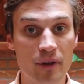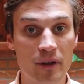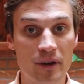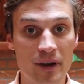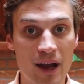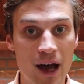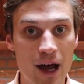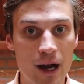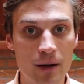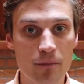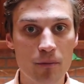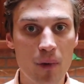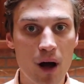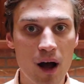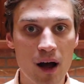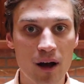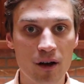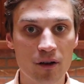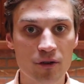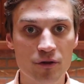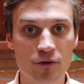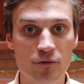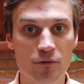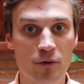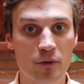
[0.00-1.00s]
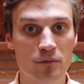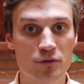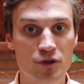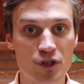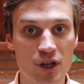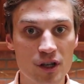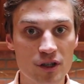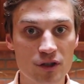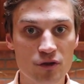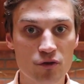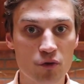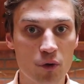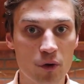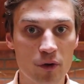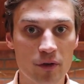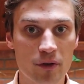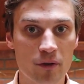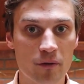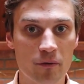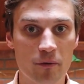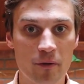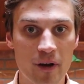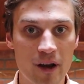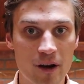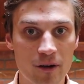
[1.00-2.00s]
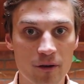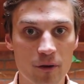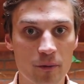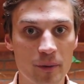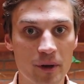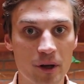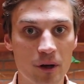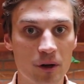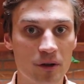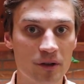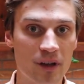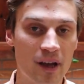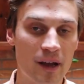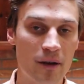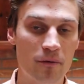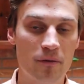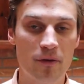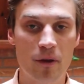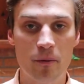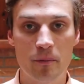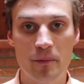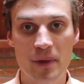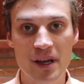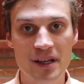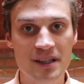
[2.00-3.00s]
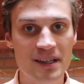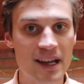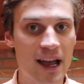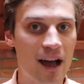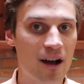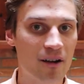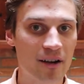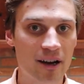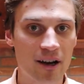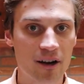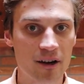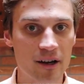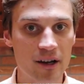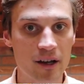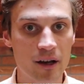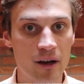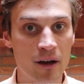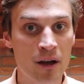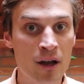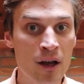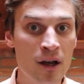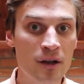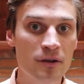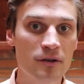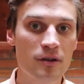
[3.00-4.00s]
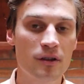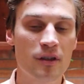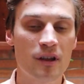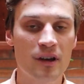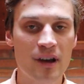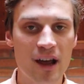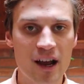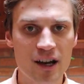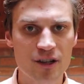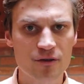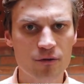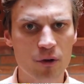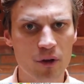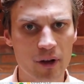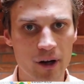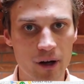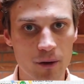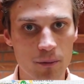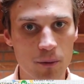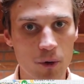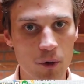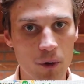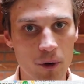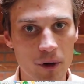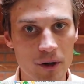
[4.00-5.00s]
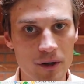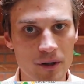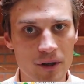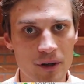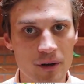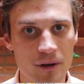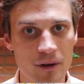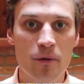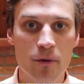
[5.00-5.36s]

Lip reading: the 9 miles from just north of Vanderbilt at the Midtown area to the Nashville airport.